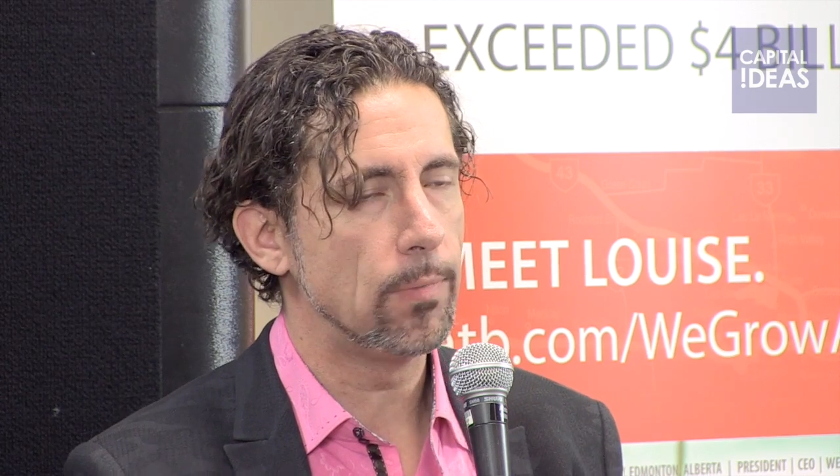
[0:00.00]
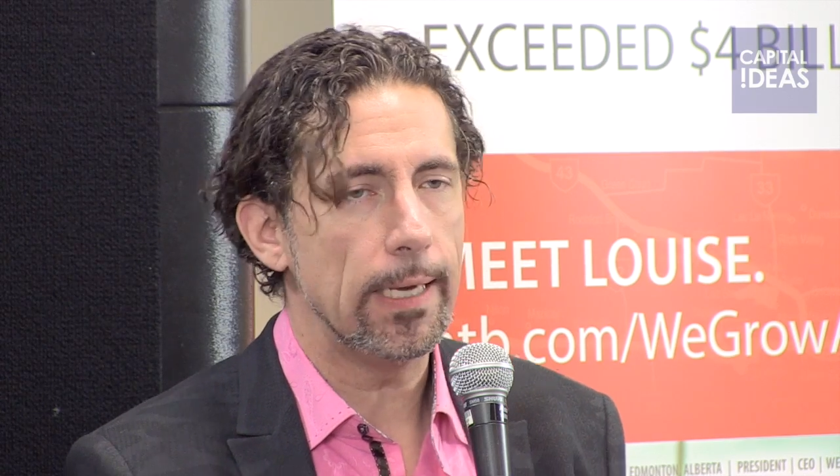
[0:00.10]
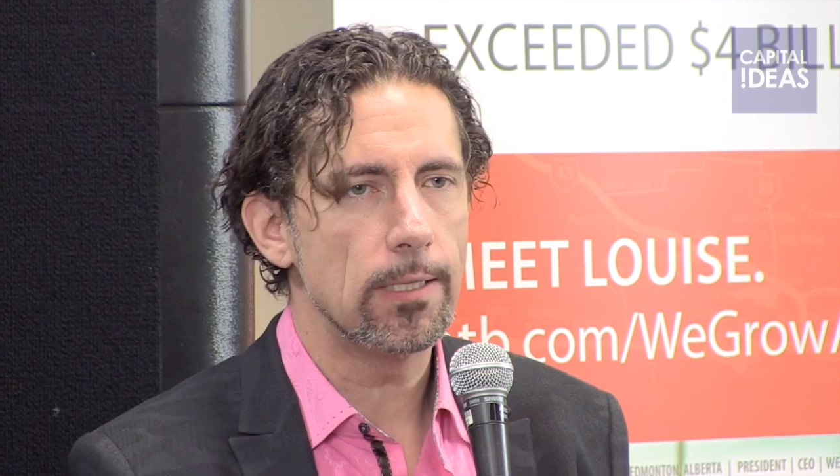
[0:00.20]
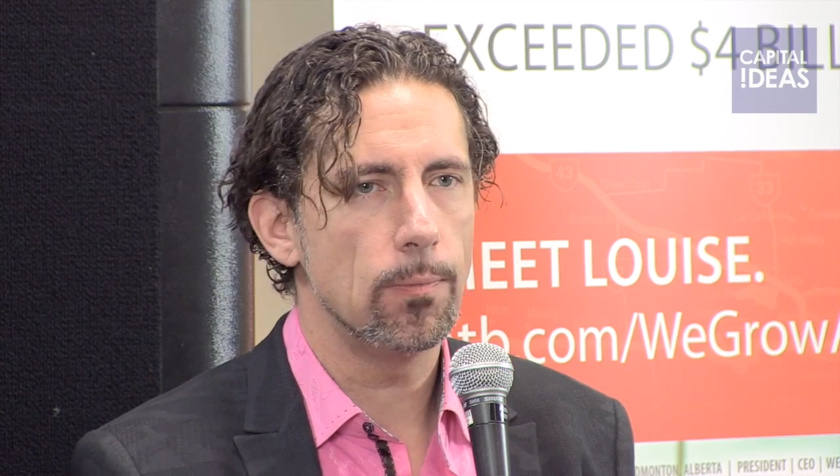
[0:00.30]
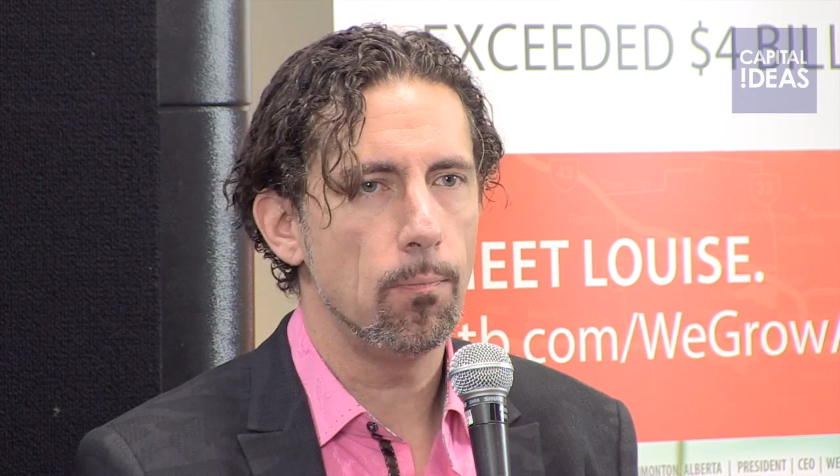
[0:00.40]

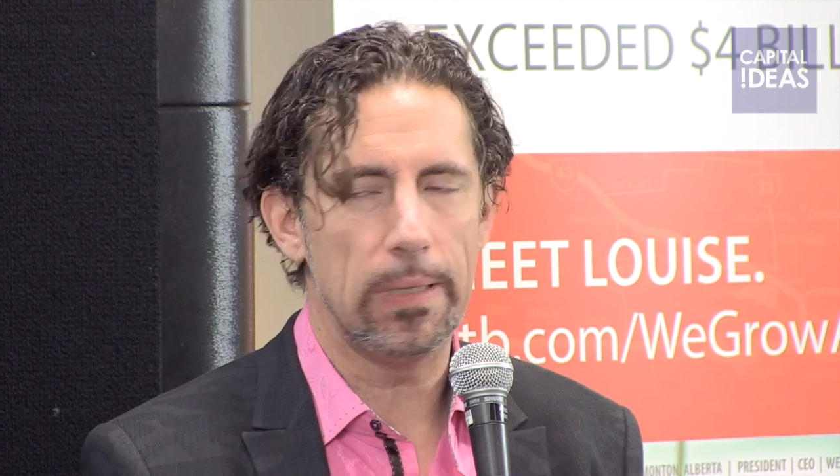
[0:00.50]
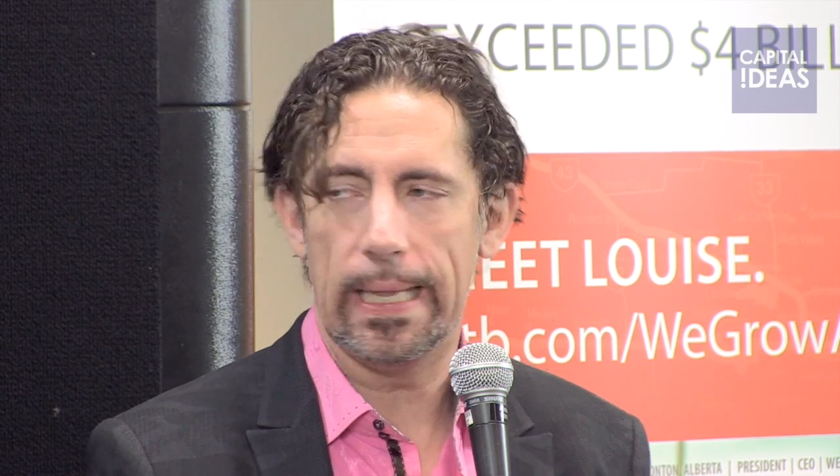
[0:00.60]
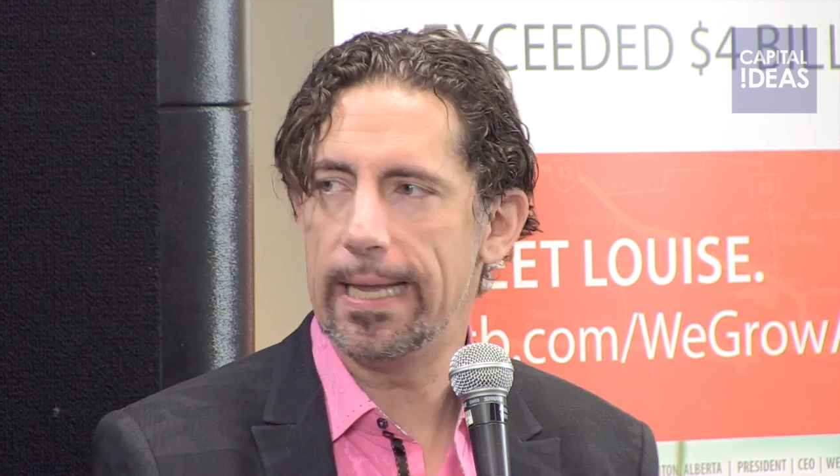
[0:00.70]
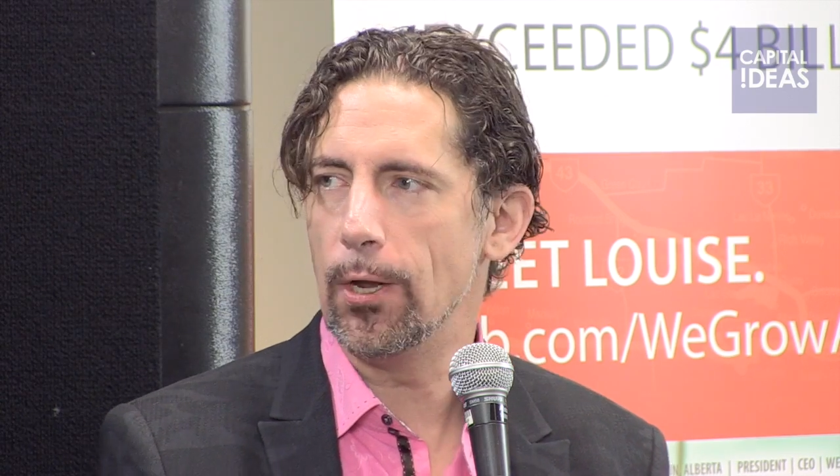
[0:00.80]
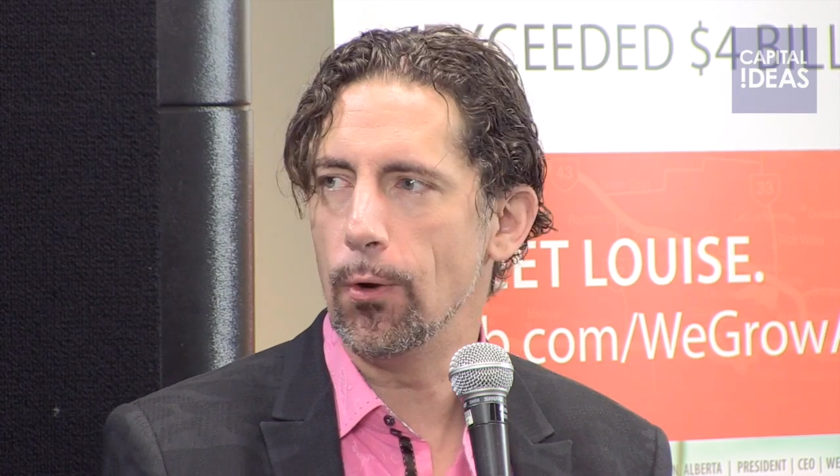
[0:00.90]
Get some
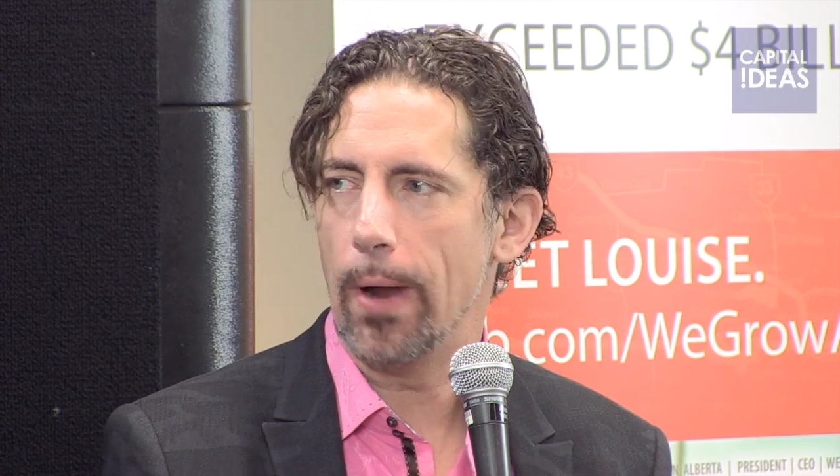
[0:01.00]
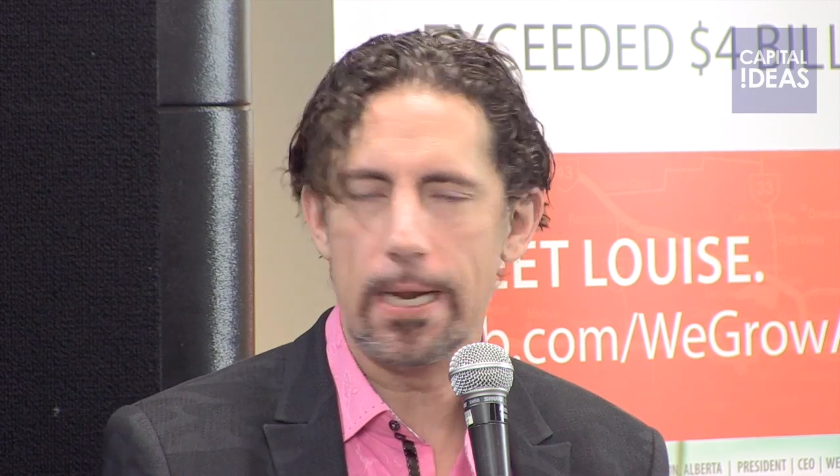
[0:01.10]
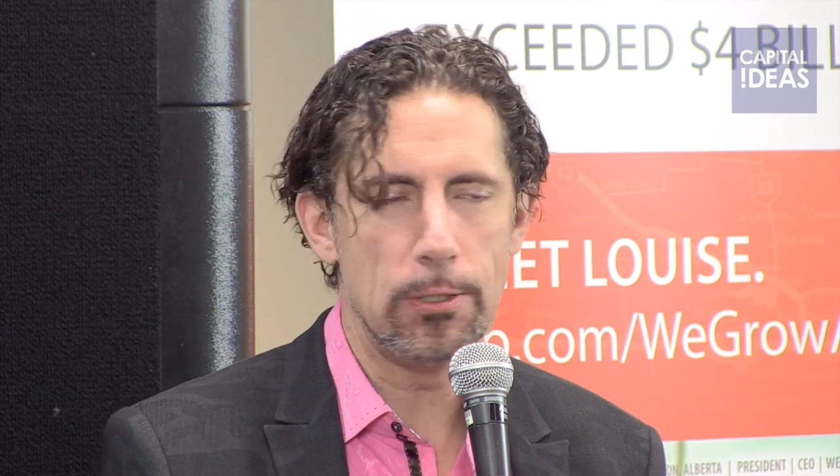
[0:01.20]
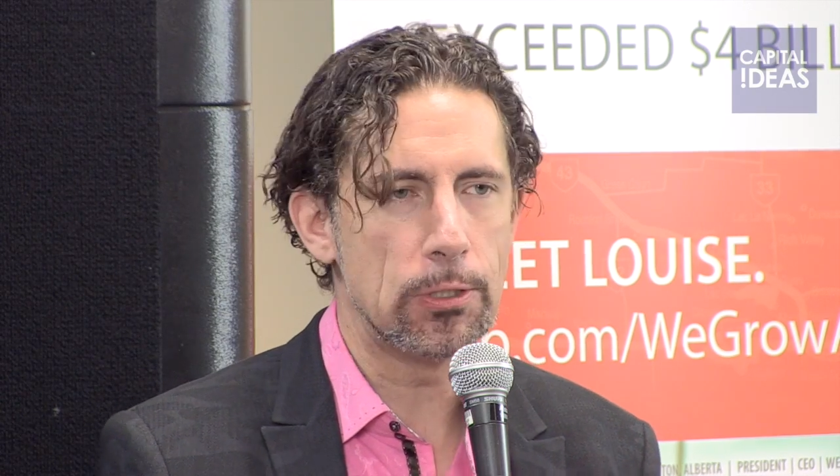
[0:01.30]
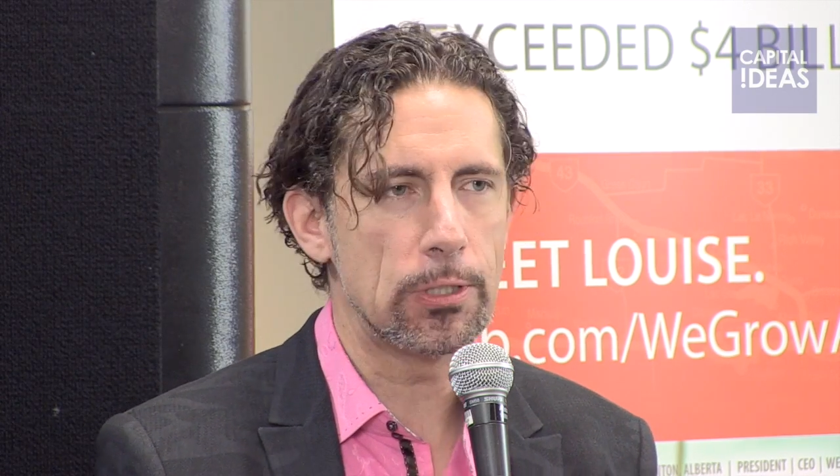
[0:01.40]
Play-Doh
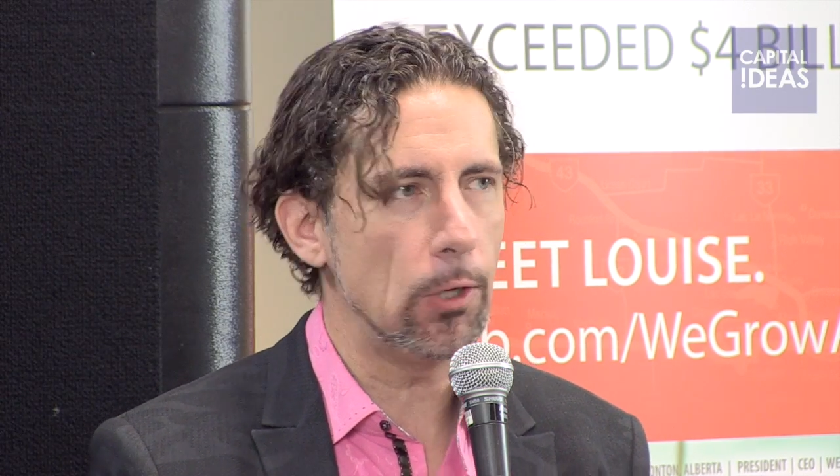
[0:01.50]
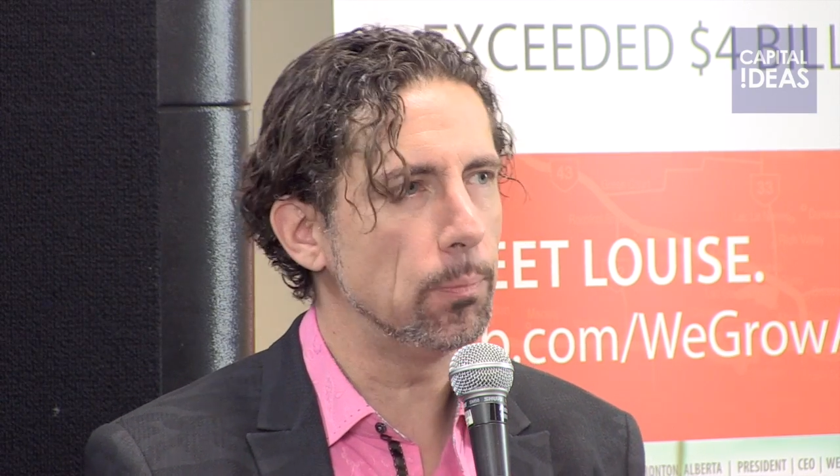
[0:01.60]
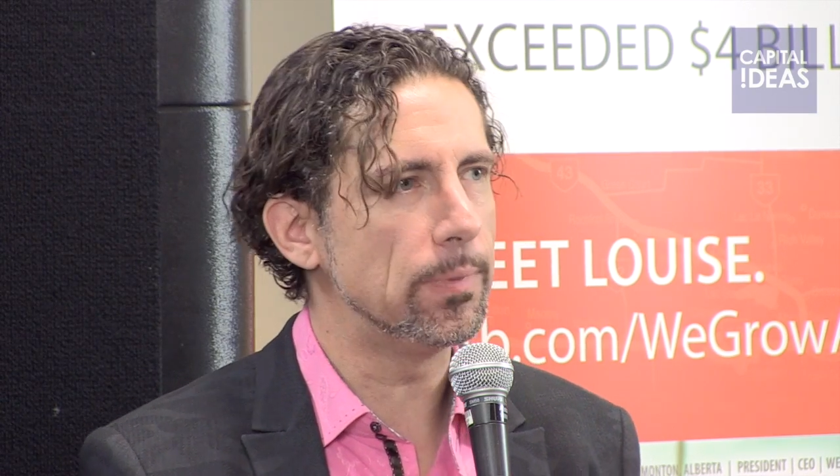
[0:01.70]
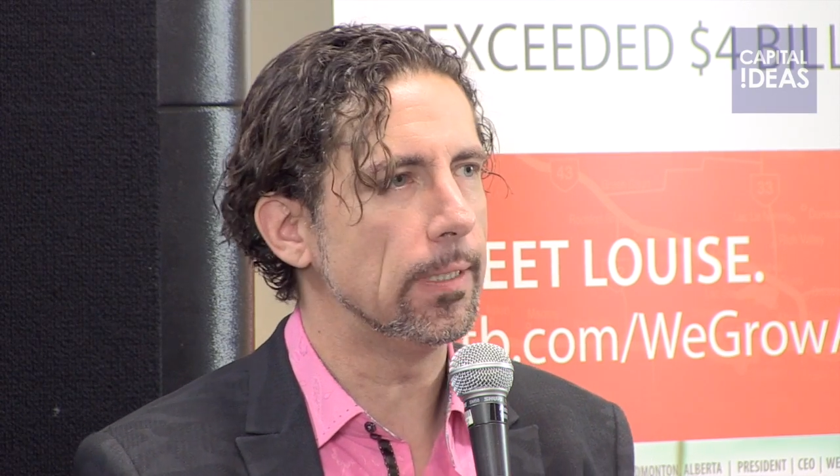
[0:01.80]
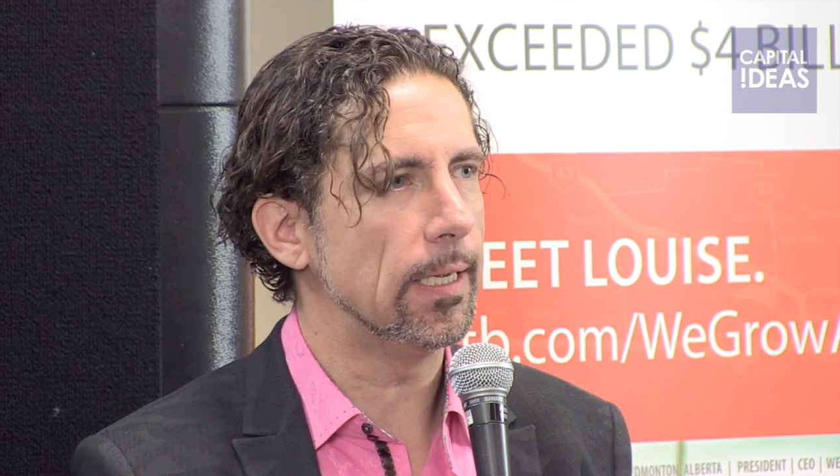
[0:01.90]
and
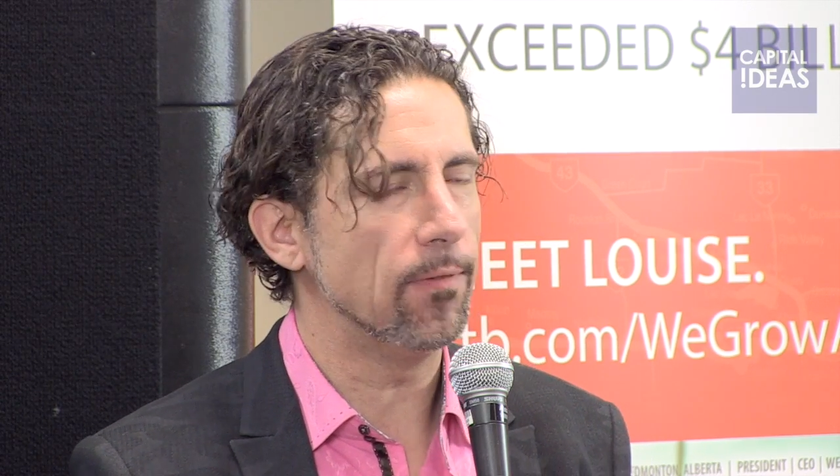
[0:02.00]
sculpt it,